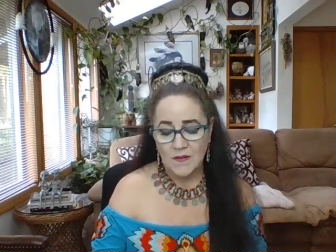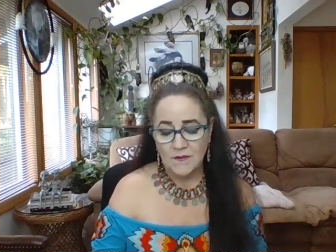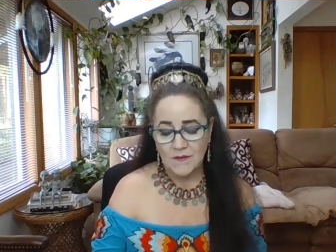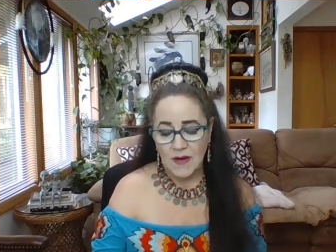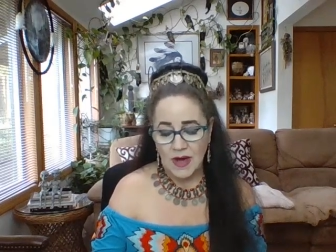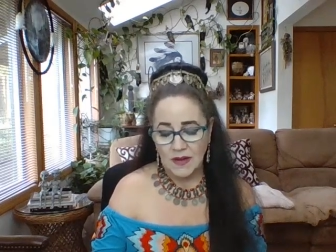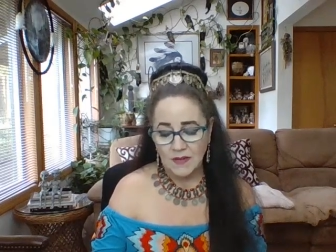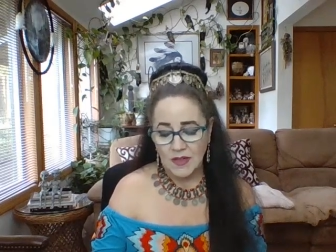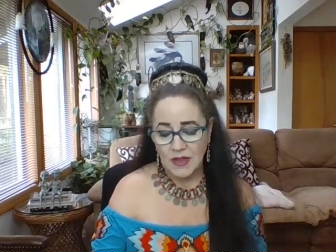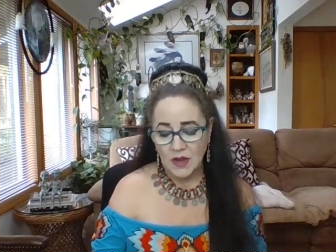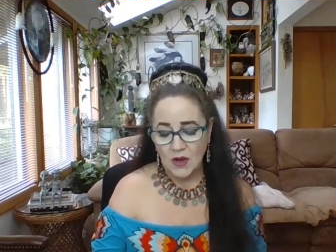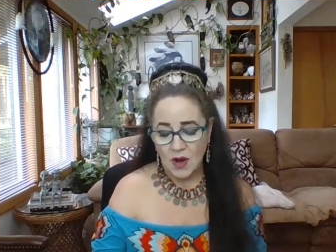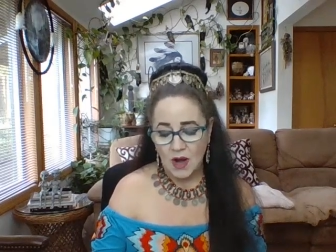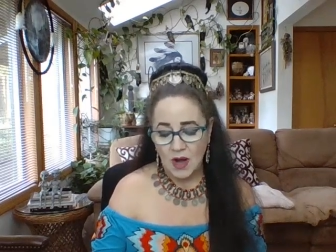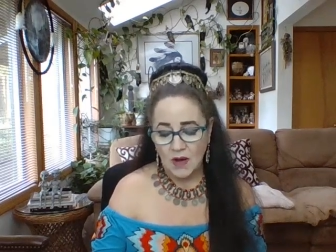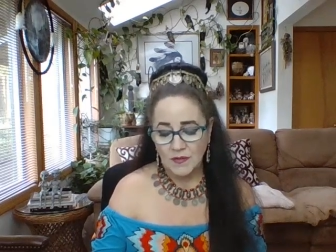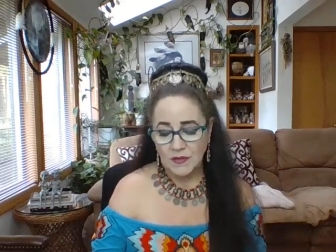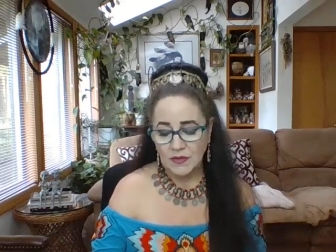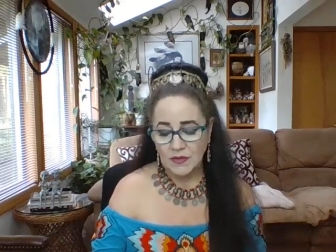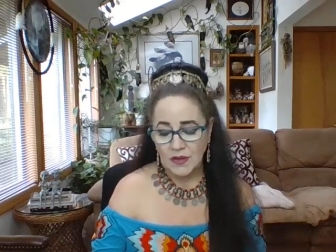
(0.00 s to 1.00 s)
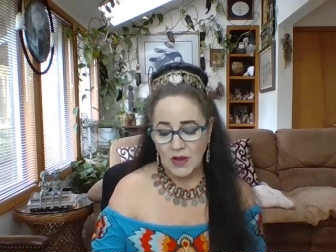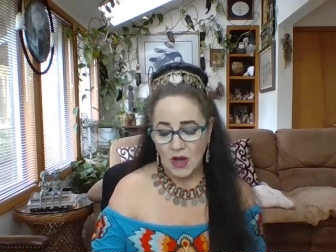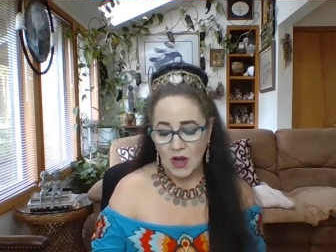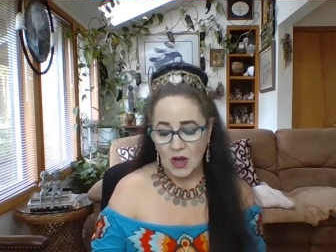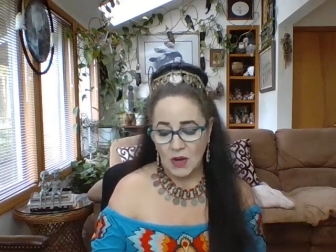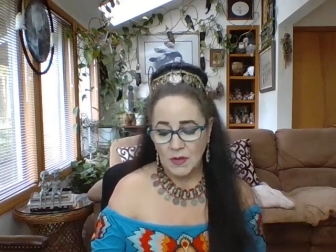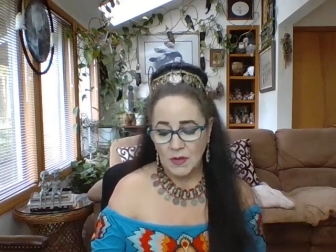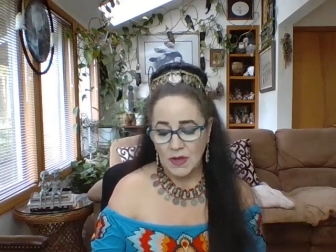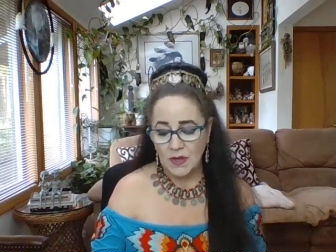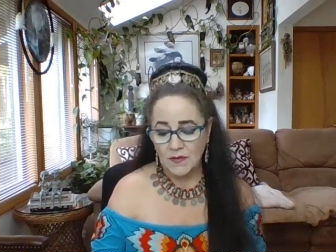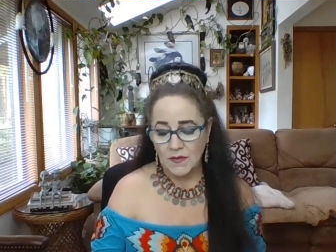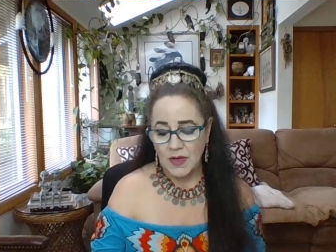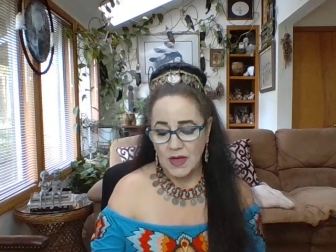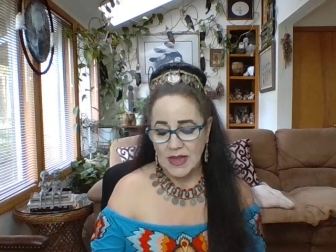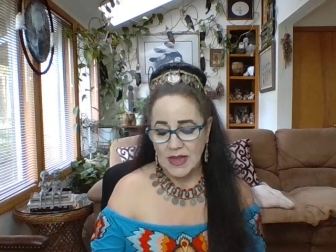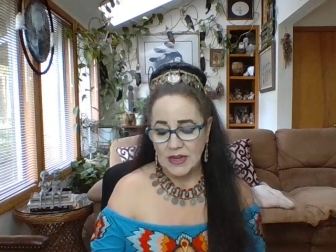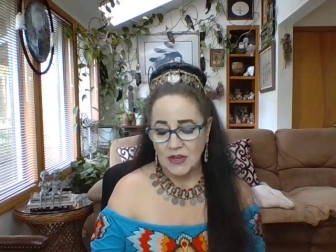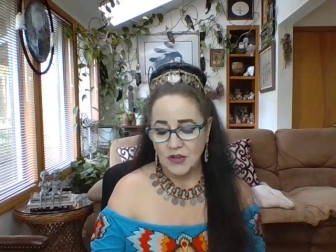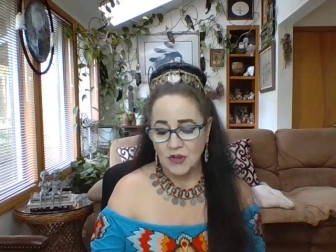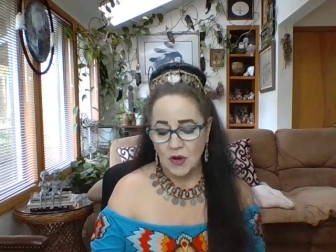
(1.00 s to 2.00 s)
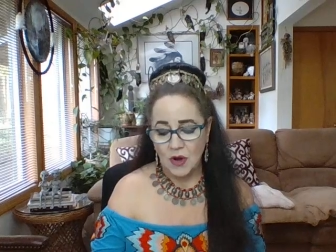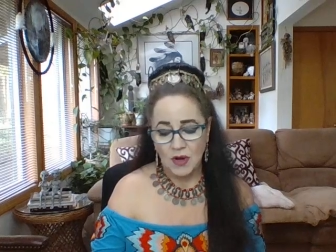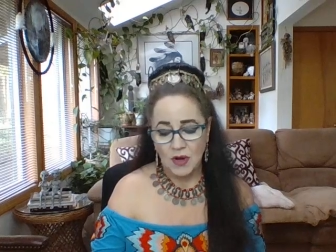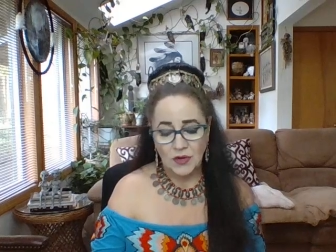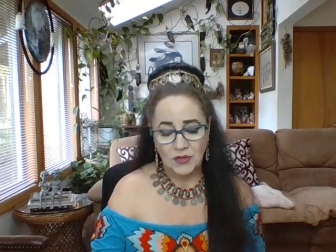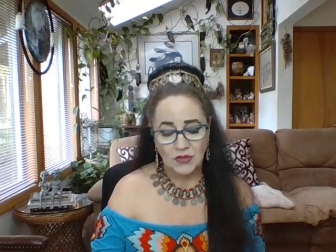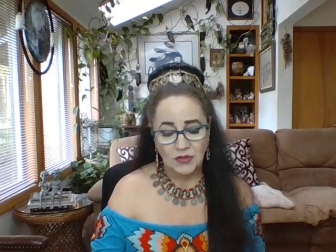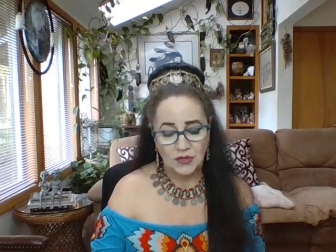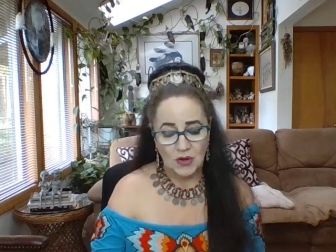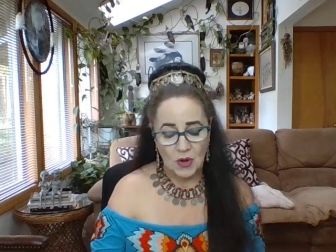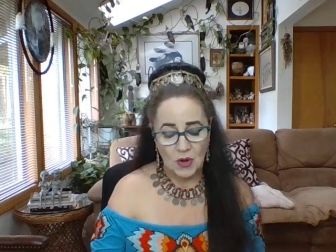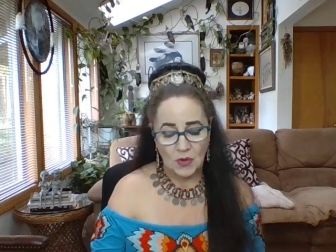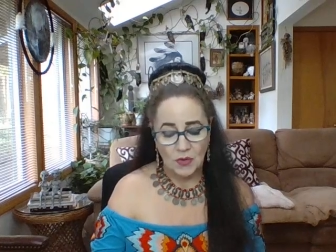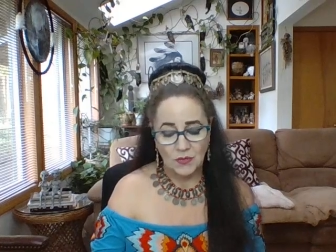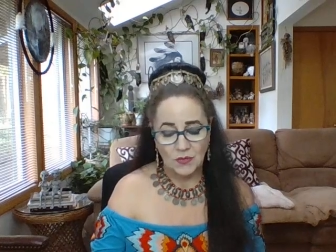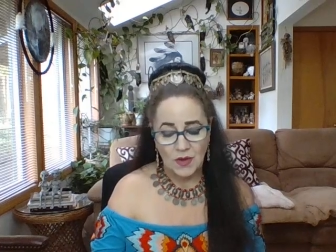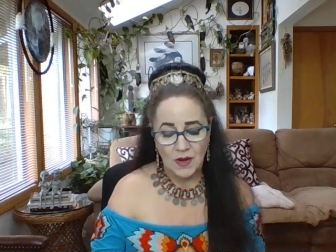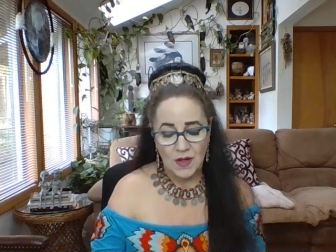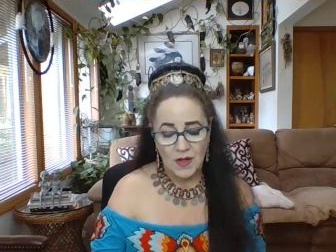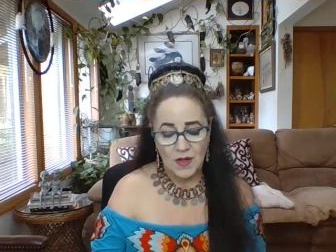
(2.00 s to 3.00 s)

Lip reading: finely carved scarab of a dark stone,